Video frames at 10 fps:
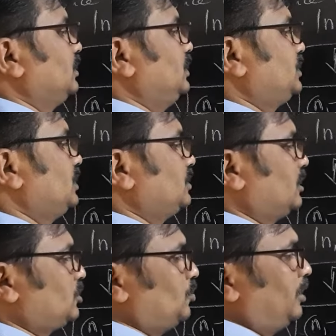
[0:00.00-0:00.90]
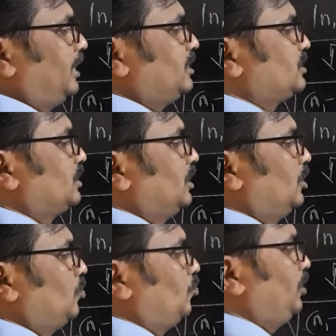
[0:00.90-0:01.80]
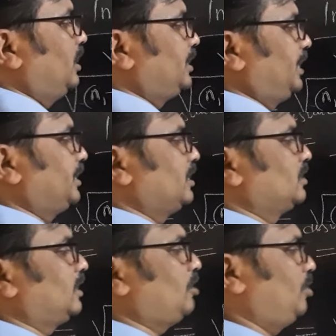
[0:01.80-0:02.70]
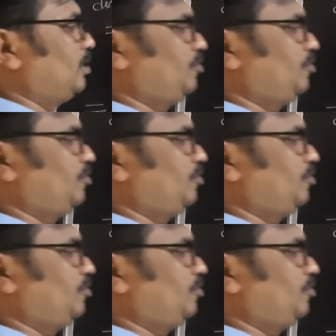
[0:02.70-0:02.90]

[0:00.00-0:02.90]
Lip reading: This is the students, we are taking the common